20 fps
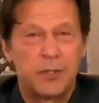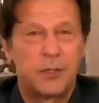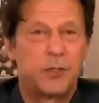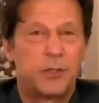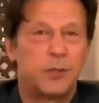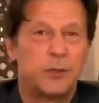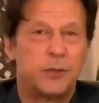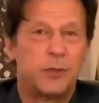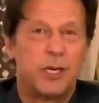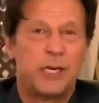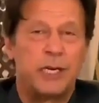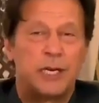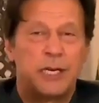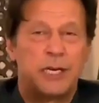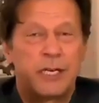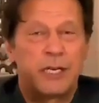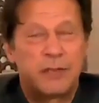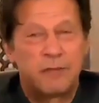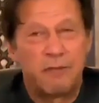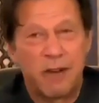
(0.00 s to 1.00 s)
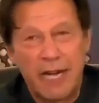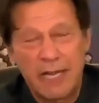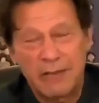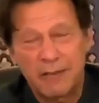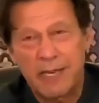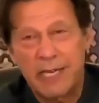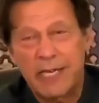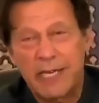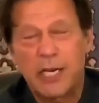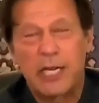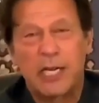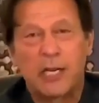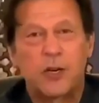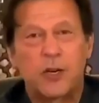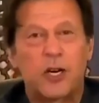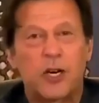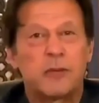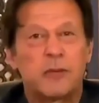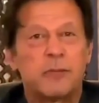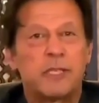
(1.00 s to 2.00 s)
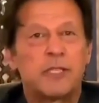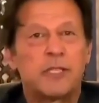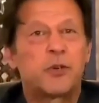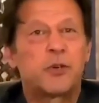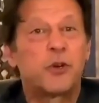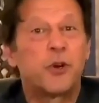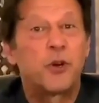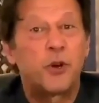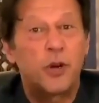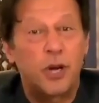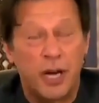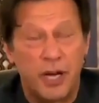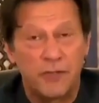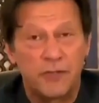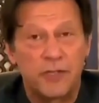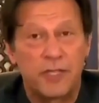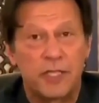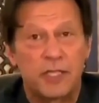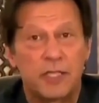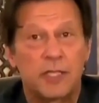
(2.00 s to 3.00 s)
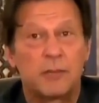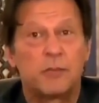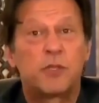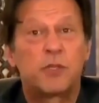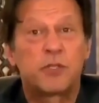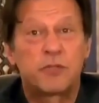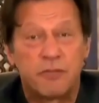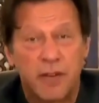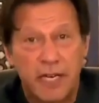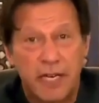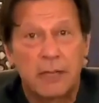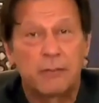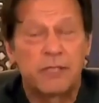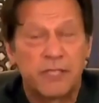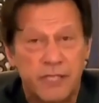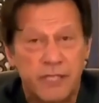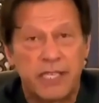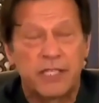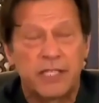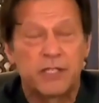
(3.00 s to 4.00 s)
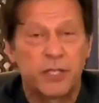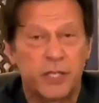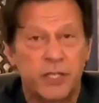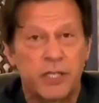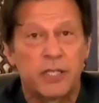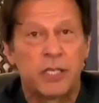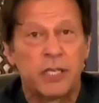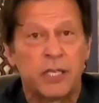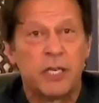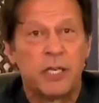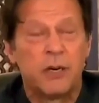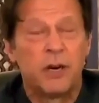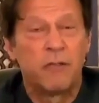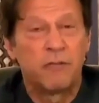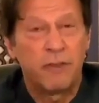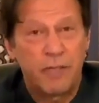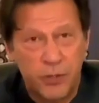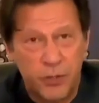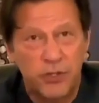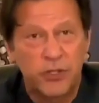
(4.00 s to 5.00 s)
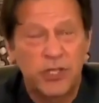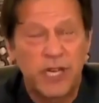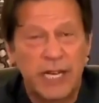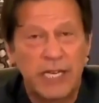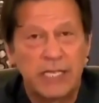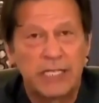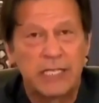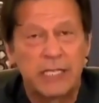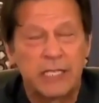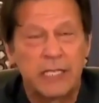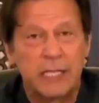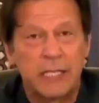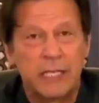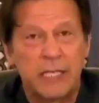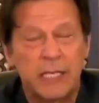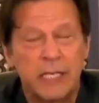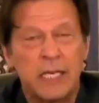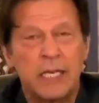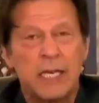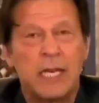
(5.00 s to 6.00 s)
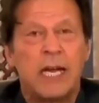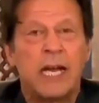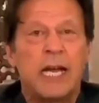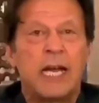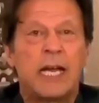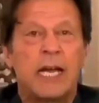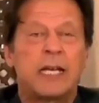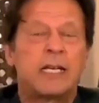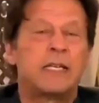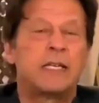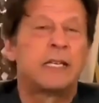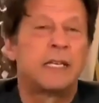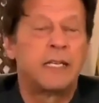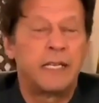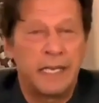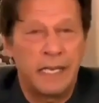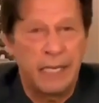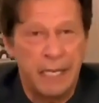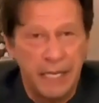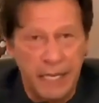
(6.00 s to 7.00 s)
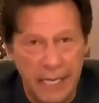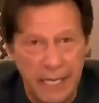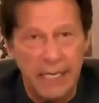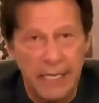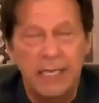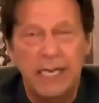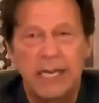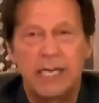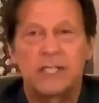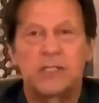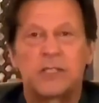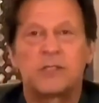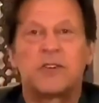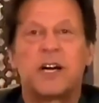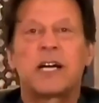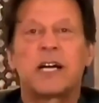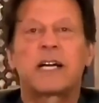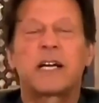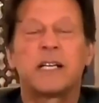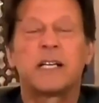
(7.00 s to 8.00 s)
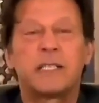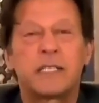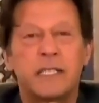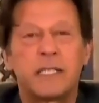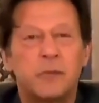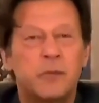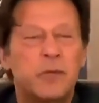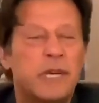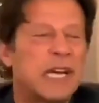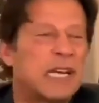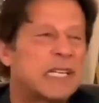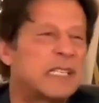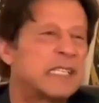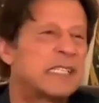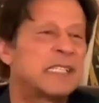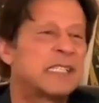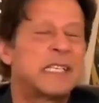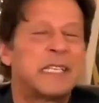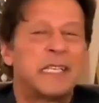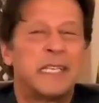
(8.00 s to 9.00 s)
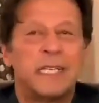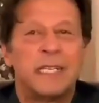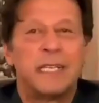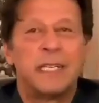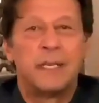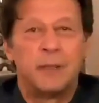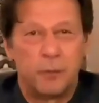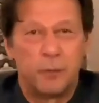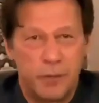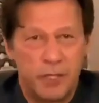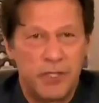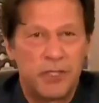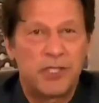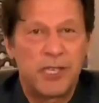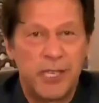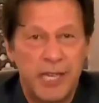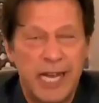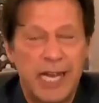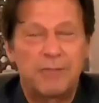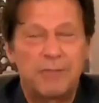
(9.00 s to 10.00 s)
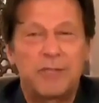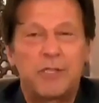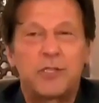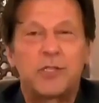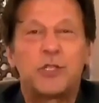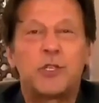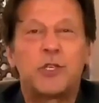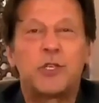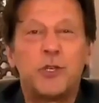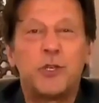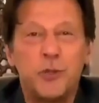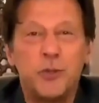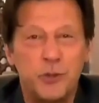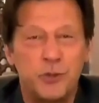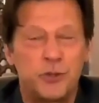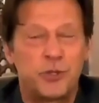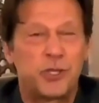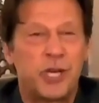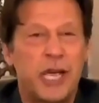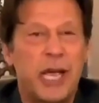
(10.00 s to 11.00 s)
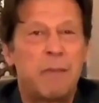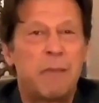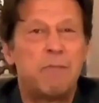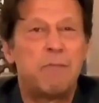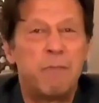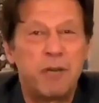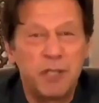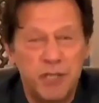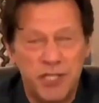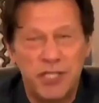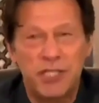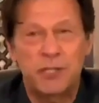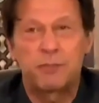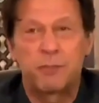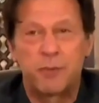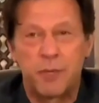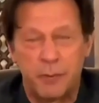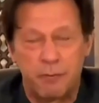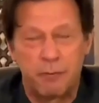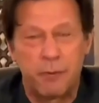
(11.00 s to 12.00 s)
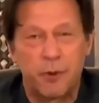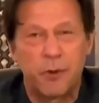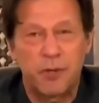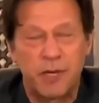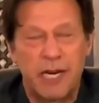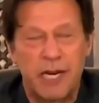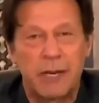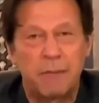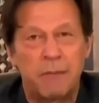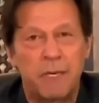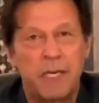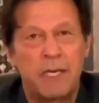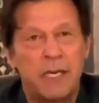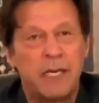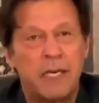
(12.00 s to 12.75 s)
to uh, revive our economy, to look after the most vulnerable section of our society. And in case of our country, we had this we still have this huge, ambitious program